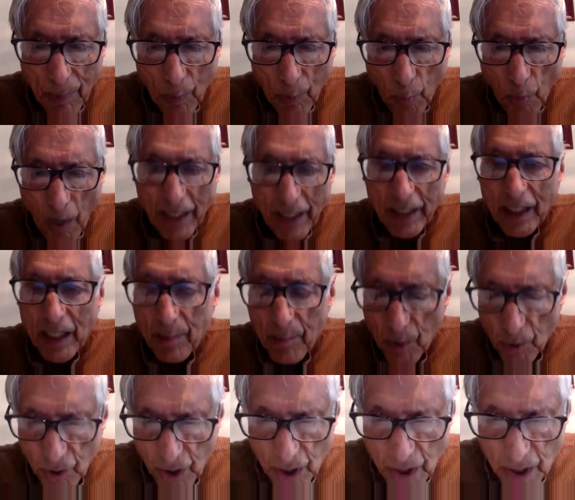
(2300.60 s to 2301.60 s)
one
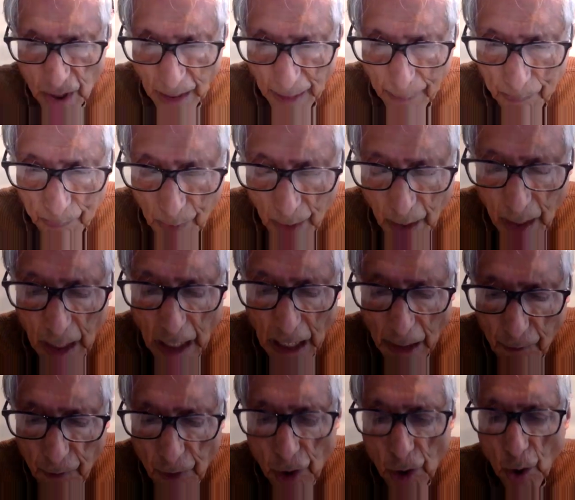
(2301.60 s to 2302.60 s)
community,
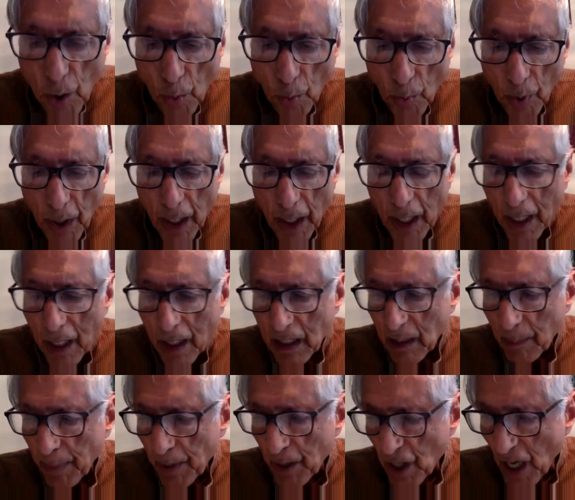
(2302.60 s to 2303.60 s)
even though
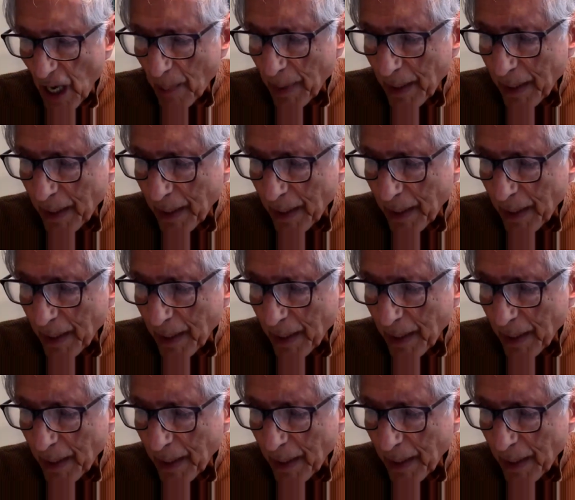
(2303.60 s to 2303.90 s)
the Punjabi